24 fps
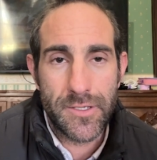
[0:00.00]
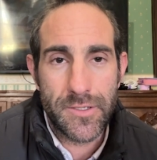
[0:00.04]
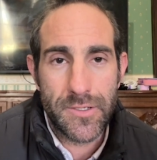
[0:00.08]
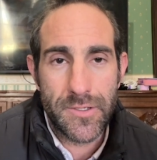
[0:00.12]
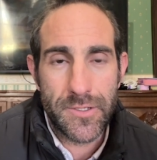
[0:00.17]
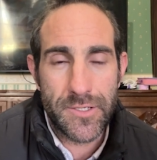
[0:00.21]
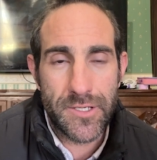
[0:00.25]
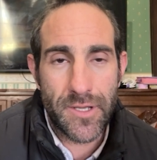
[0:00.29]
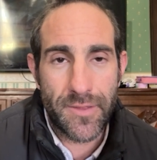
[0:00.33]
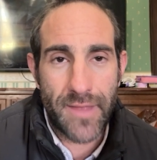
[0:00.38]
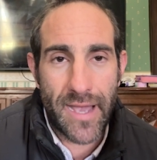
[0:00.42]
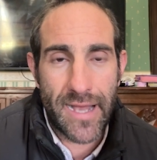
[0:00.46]

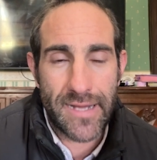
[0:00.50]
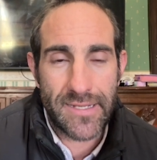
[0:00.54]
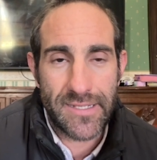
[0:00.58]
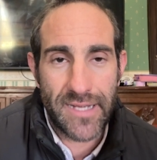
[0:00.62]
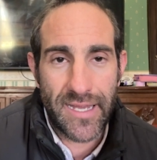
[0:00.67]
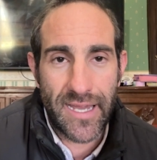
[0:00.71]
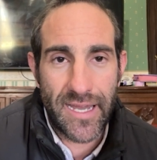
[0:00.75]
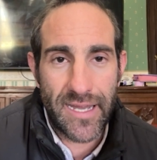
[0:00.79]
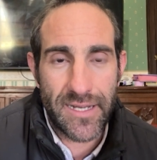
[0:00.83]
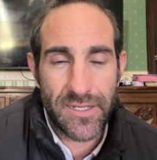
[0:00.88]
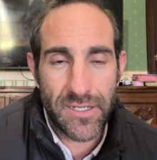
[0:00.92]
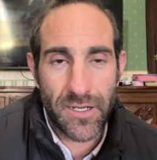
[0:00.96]
So that's
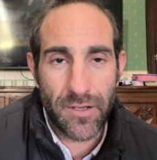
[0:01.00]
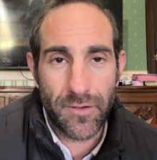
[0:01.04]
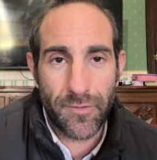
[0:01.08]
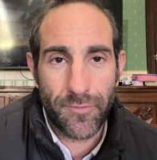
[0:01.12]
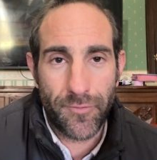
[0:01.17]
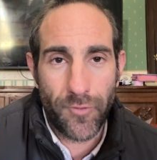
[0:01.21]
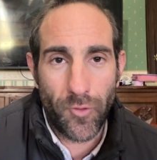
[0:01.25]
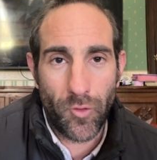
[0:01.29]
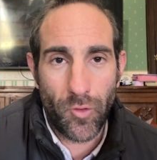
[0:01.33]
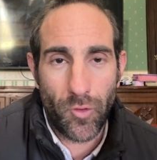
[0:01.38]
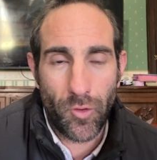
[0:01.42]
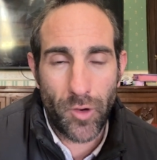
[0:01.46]
it
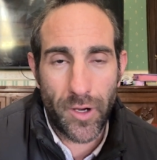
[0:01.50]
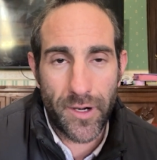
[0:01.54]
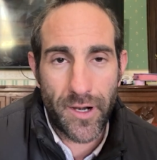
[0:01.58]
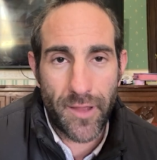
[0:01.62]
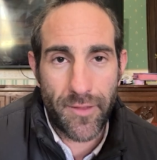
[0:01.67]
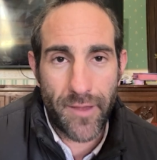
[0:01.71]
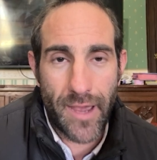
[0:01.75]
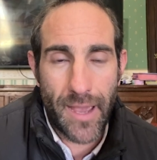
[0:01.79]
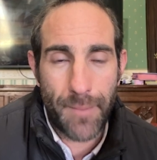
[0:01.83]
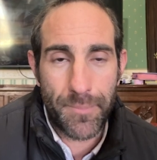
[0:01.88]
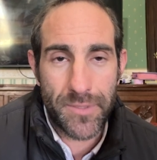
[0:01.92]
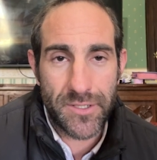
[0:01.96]
for
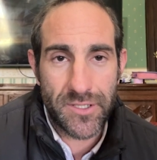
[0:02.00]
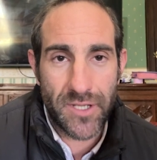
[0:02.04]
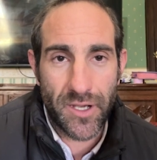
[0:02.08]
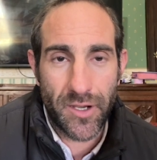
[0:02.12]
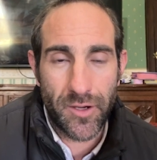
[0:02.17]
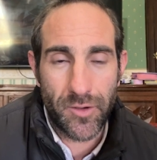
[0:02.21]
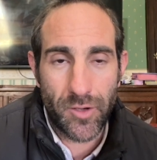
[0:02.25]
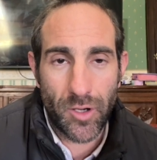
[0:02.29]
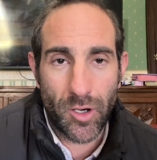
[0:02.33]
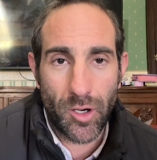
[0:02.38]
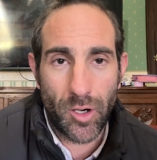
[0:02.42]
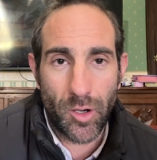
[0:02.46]
another
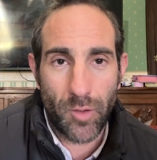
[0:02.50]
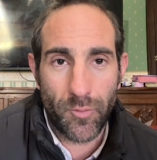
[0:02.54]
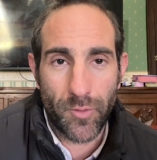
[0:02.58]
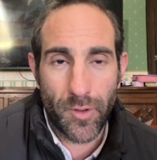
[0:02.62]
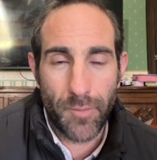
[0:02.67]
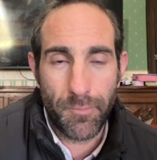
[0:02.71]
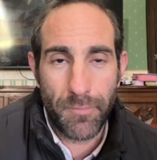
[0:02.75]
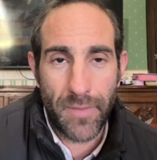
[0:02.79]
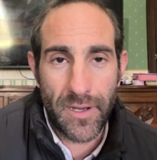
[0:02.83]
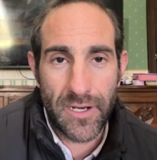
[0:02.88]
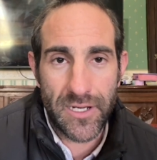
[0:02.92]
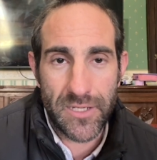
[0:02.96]
episode of
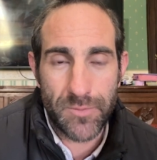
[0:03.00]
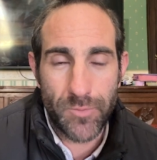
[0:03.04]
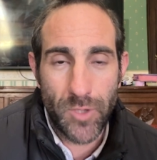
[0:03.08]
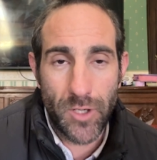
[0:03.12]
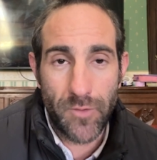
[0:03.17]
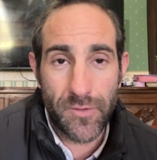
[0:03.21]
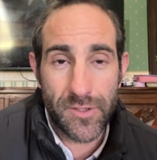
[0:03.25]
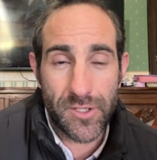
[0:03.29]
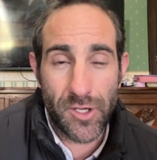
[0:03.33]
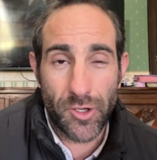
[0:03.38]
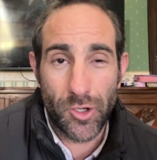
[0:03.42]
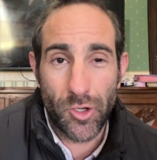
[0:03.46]
Miller's
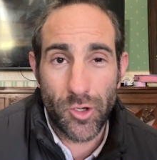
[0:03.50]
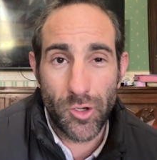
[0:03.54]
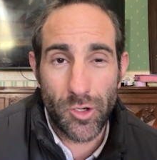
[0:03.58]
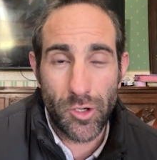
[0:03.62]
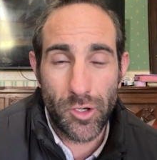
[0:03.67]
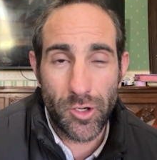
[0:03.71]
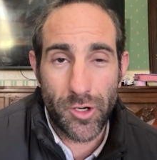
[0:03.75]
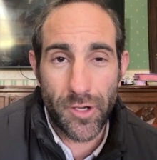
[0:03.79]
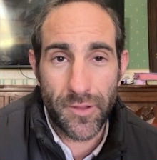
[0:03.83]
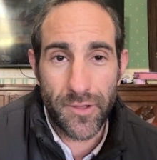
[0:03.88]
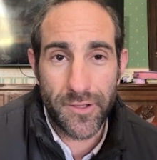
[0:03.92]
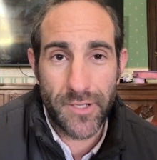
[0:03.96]
Movers. A good
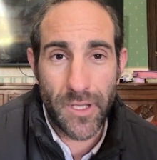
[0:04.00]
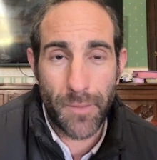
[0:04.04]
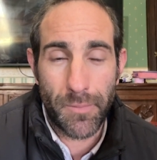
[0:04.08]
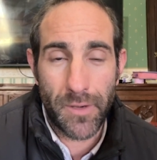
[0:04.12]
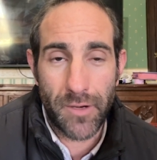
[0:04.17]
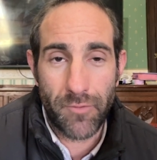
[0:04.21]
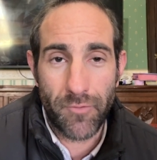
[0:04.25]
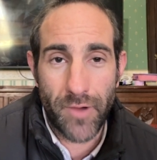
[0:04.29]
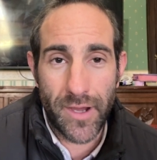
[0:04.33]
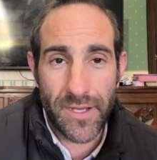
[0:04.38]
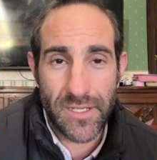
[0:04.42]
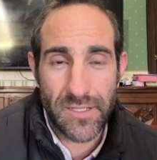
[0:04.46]
look at the
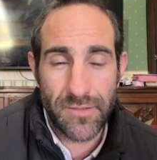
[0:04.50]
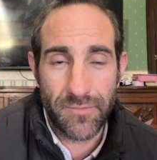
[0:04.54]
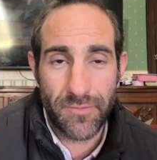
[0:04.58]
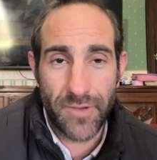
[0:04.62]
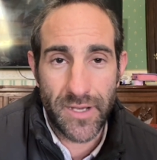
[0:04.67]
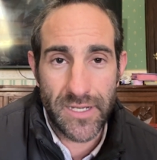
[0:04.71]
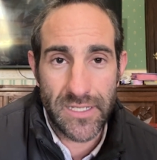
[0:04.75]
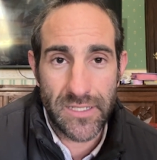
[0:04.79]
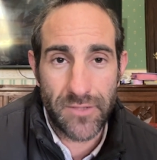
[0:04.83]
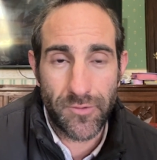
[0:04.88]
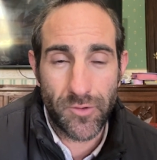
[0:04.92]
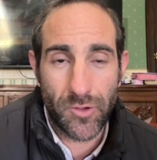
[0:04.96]
Dublin Racing
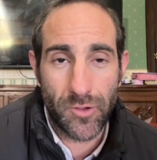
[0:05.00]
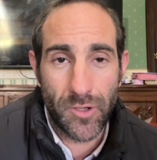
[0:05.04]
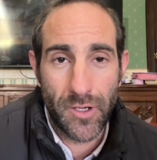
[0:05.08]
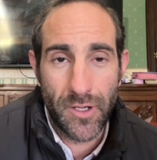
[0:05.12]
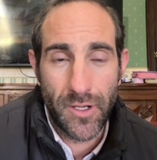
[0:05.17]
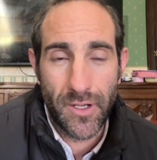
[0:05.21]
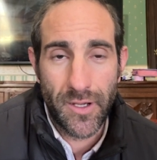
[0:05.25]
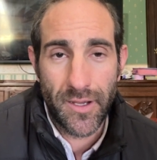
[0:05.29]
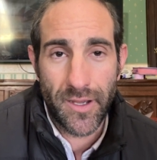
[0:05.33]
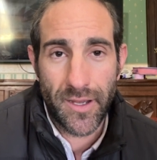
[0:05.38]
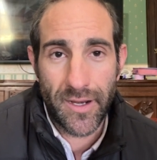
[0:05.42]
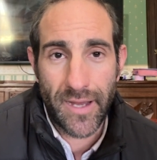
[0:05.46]
Festival,
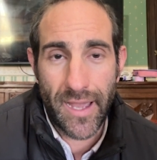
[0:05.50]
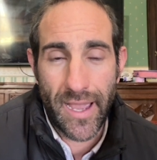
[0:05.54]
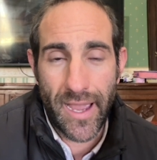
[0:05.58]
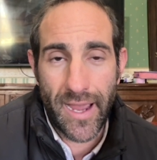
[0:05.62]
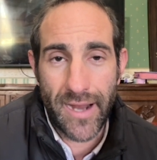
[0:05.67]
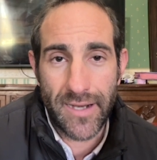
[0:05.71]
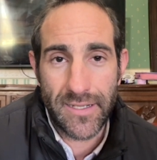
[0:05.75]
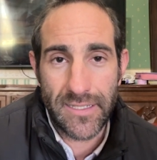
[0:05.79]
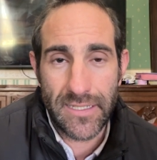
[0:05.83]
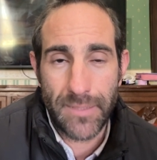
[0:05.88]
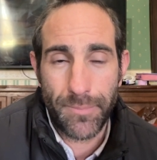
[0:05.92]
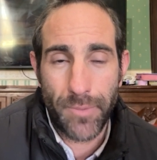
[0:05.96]
an
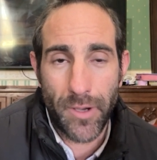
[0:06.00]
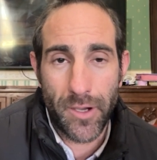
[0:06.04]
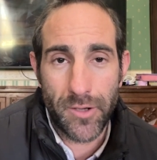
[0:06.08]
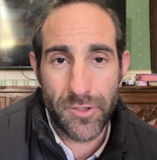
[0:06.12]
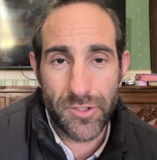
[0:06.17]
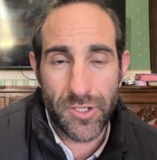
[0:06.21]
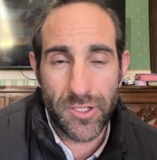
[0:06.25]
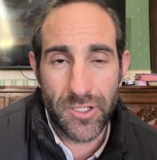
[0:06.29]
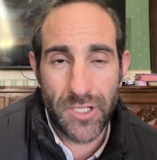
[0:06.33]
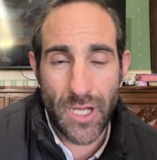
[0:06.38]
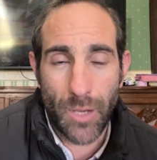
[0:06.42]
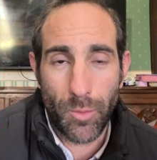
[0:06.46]

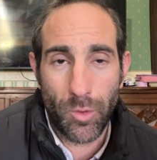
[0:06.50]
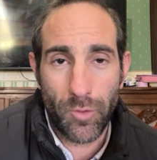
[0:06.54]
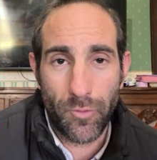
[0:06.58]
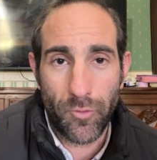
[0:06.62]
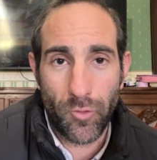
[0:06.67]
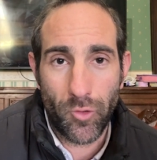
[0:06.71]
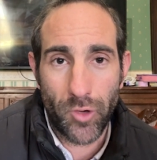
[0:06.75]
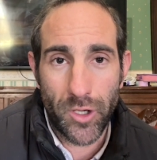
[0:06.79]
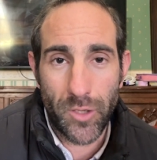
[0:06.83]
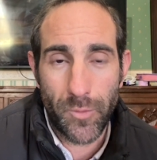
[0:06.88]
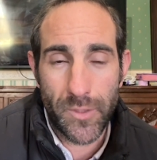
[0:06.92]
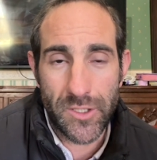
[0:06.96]
anti-post double
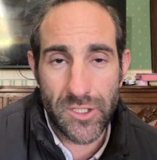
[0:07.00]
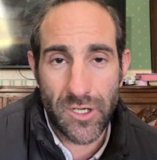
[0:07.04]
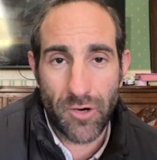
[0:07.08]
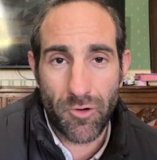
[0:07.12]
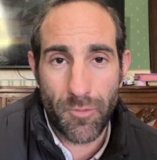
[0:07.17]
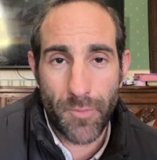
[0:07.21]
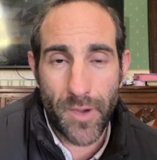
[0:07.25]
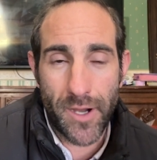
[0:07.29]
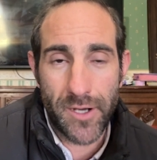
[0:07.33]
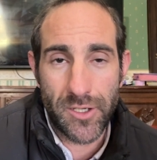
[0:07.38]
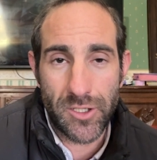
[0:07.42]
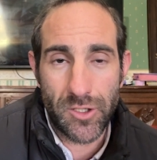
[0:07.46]
for you, which I'll
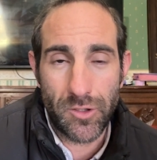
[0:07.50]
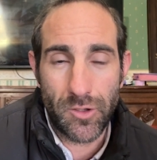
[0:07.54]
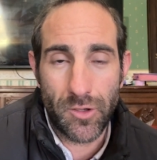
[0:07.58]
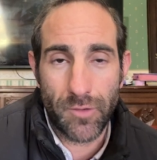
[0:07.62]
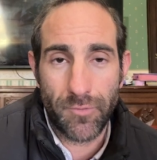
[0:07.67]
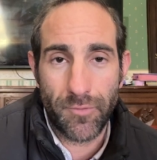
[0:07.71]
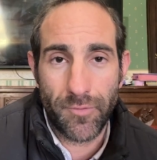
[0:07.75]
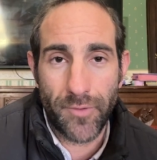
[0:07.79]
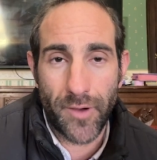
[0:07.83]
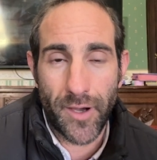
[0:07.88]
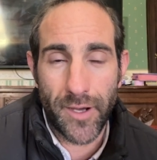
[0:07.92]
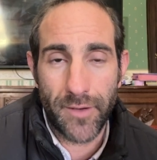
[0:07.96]
remind you can
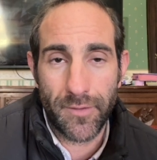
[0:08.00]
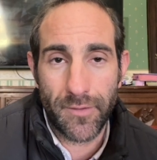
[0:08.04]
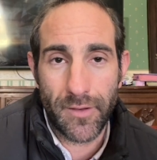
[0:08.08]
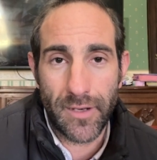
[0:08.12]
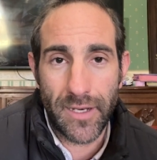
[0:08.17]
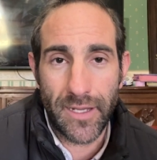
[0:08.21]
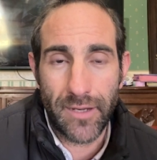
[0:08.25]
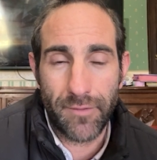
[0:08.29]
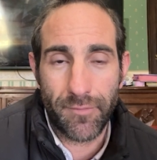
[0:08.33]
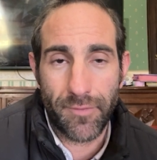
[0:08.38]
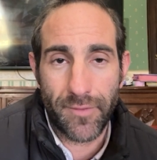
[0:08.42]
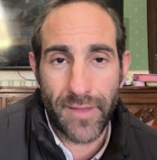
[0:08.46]
find the
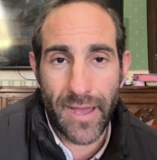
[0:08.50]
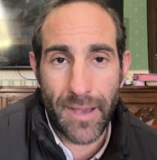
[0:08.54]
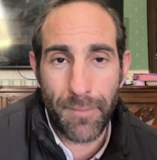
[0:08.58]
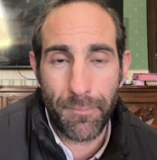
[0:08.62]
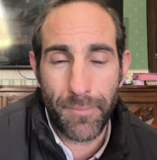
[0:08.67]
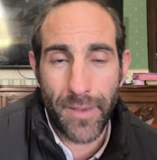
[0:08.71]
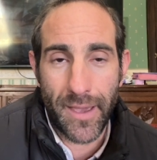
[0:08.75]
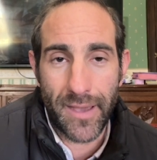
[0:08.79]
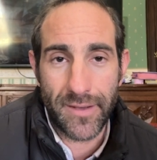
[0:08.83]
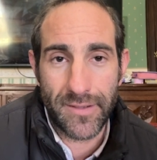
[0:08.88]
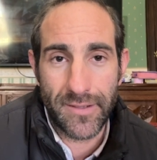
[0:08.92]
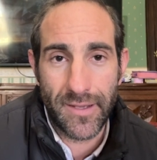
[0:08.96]
link for that
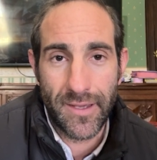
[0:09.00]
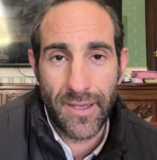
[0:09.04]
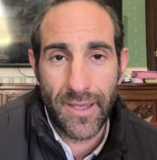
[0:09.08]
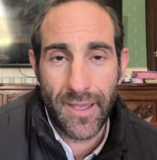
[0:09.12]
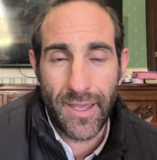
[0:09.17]
bet